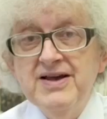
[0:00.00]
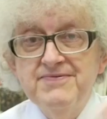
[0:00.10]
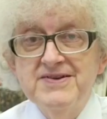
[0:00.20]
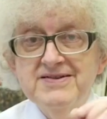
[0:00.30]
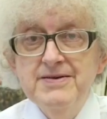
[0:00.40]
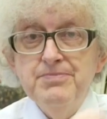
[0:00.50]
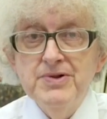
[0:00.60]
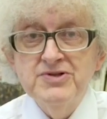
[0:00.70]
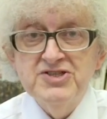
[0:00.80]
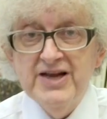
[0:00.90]
have the
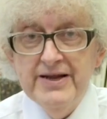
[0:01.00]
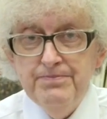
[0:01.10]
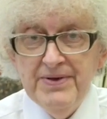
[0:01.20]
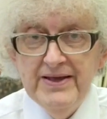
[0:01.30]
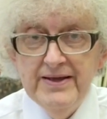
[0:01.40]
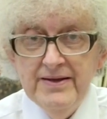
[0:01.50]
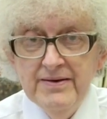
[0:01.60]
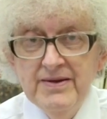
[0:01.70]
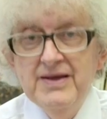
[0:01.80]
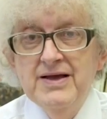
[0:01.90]
symbol JP.
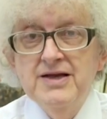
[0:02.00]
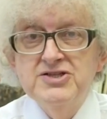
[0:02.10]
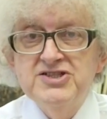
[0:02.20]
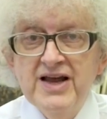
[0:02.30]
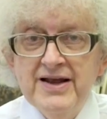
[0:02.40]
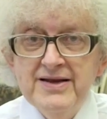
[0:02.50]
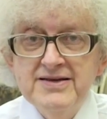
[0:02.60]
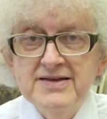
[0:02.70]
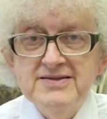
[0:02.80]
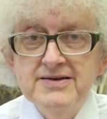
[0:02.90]
J
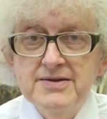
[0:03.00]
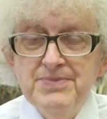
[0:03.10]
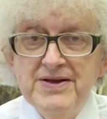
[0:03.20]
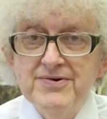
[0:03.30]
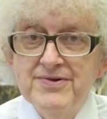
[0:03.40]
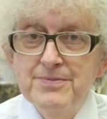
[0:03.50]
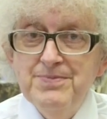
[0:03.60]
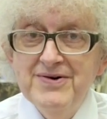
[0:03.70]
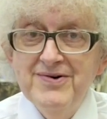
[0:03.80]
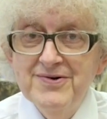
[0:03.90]
doesn't appear on the
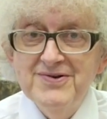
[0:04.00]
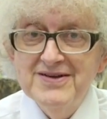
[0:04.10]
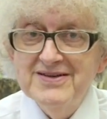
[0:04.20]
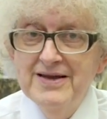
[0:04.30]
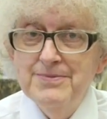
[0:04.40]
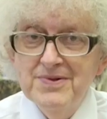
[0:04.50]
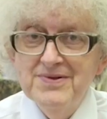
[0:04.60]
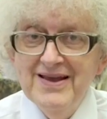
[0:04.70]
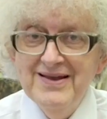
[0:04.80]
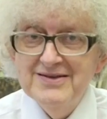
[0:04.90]
periodic table
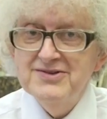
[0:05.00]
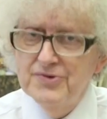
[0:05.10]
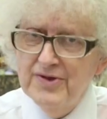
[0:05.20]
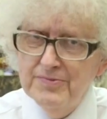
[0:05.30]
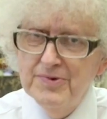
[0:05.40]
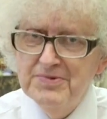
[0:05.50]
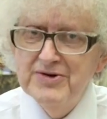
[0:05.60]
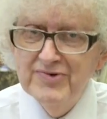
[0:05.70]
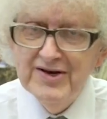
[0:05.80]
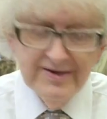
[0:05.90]
yet, so that would be
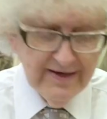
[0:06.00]
really